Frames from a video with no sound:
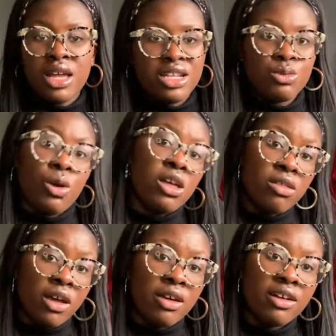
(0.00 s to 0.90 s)
it's
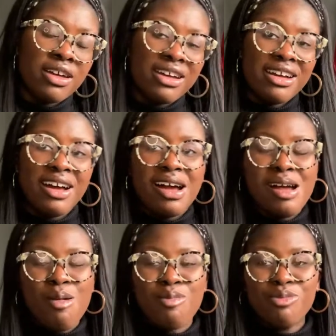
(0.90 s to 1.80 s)
worth
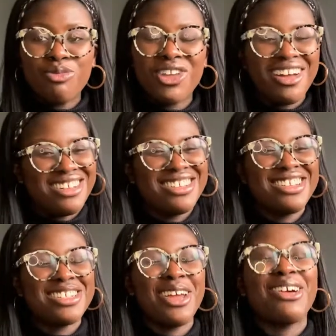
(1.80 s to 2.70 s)
it. Yeah,
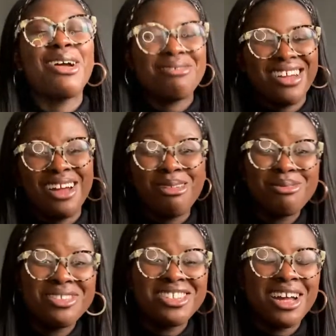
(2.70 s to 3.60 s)
so I hope that
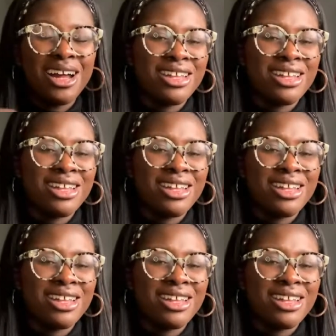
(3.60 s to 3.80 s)
helped.